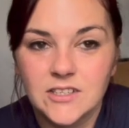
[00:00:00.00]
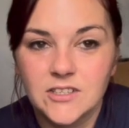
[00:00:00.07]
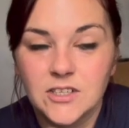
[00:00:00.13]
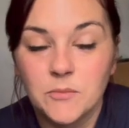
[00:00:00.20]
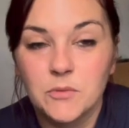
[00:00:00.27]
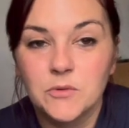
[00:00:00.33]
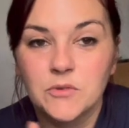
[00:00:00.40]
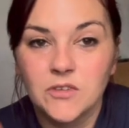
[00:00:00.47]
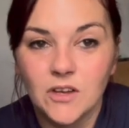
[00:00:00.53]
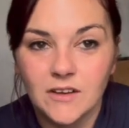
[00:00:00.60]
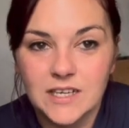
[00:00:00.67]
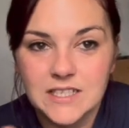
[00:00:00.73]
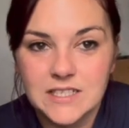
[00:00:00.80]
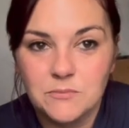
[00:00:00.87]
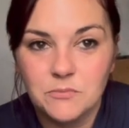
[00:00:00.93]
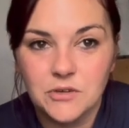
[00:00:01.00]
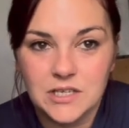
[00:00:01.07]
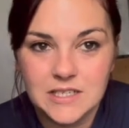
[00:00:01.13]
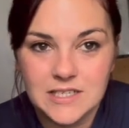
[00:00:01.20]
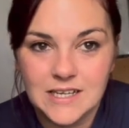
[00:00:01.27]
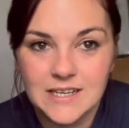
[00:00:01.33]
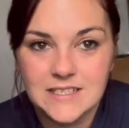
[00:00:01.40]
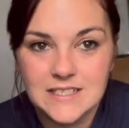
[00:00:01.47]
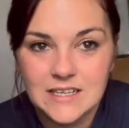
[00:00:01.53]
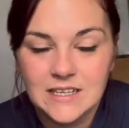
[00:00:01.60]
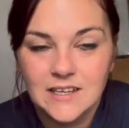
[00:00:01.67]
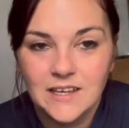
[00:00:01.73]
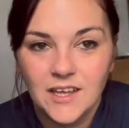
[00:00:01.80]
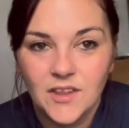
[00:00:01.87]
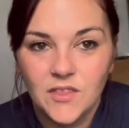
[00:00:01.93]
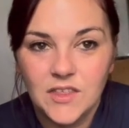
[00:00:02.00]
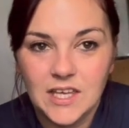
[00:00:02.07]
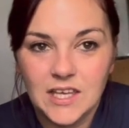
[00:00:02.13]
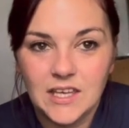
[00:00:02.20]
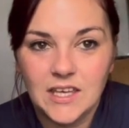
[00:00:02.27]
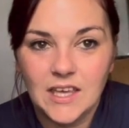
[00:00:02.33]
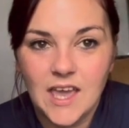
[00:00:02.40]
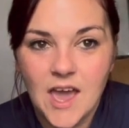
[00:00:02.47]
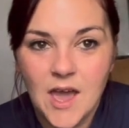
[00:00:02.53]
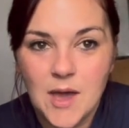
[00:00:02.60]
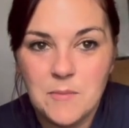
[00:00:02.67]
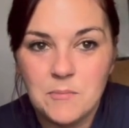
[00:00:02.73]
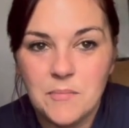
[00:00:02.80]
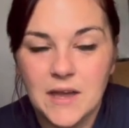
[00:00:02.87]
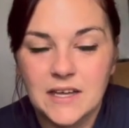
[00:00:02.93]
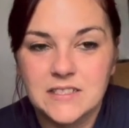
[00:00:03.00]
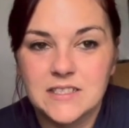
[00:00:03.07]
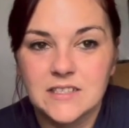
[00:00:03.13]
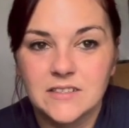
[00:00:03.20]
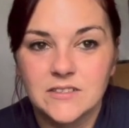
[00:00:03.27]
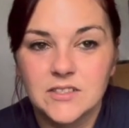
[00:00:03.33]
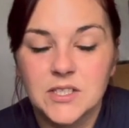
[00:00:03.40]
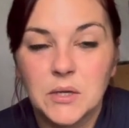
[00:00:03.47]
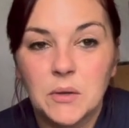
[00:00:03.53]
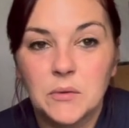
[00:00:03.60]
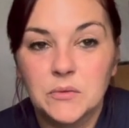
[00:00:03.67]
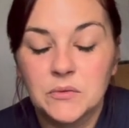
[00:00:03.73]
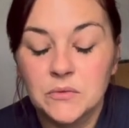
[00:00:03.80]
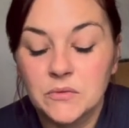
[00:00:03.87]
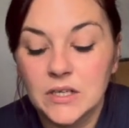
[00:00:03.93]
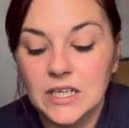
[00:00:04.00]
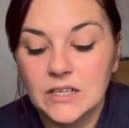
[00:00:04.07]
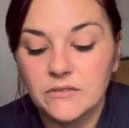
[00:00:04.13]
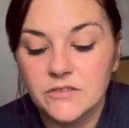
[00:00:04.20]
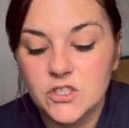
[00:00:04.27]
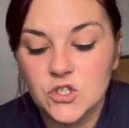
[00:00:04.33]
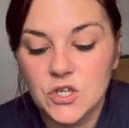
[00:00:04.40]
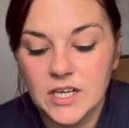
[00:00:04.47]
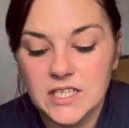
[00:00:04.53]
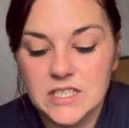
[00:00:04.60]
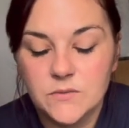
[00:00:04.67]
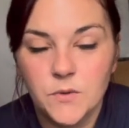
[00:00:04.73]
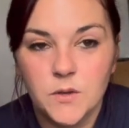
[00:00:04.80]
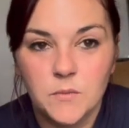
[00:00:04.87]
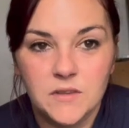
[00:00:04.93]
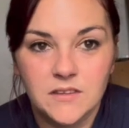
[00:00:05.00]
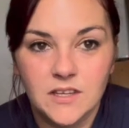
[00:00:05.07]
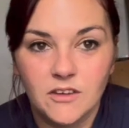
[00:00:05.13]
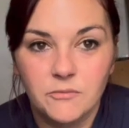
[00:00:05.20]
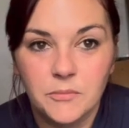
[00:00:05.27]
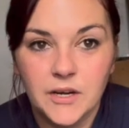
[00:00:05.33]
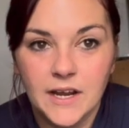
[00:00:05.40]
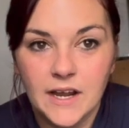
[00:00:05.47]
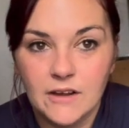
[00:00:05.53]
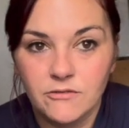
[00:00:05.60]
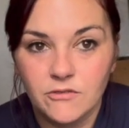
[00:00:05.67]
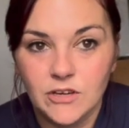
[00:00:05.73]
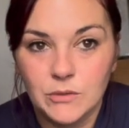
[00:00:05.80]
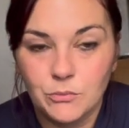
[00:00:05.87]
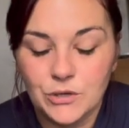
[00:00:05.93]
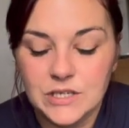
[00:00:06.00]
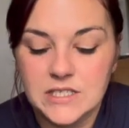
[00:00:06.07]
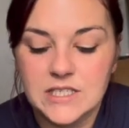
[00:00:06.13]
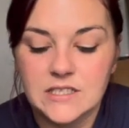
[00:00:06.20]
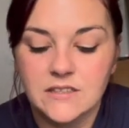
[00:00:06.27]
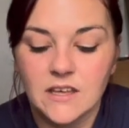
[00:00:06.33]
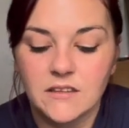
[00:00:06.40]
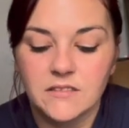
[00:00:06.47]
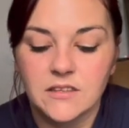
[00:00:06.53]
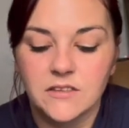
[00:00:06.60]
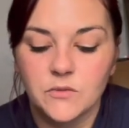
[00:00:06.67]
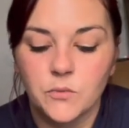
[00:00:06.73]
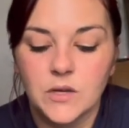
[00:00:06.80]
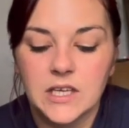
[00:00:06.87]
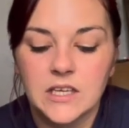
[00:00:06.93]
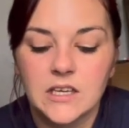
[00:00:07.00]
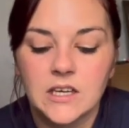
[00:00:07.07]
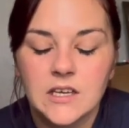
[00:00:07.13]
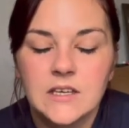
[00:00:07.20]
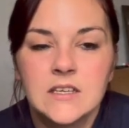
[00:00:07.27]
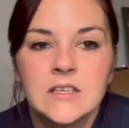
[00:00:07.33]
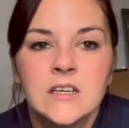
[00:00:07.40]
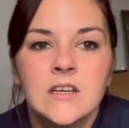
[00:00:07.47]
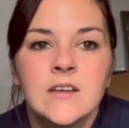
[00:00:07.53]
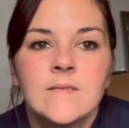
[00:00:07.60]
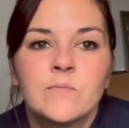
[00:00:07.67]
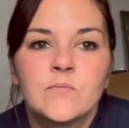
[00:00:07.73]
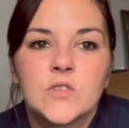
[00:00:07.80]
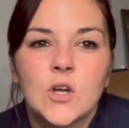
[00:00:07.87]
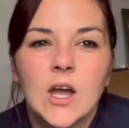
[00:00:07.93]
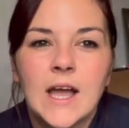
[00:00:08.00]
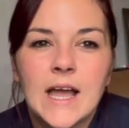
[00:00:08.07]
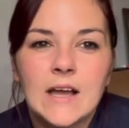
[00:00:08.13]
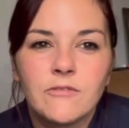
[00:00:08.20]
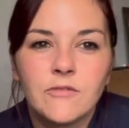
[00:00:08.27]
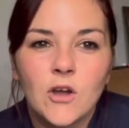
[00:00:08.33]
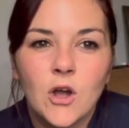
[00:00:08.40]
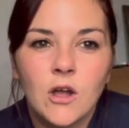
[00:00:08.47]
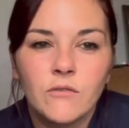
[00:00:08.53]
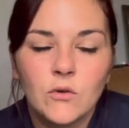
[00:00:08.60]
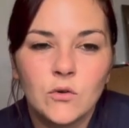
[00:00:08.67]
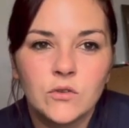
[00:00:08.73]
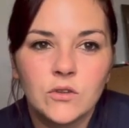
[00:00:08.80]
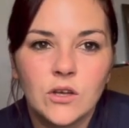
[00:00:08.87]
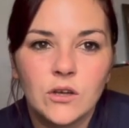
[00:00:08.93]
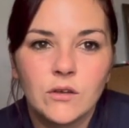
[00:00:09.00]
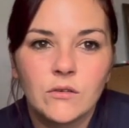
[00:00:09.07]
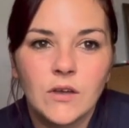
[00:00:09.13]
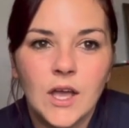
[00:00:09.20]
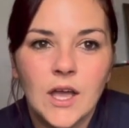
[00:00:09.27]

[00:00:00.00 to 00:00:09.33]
double side printed the pattern. So I was really frustrated with myself, but I have reprinted that this week. So I've also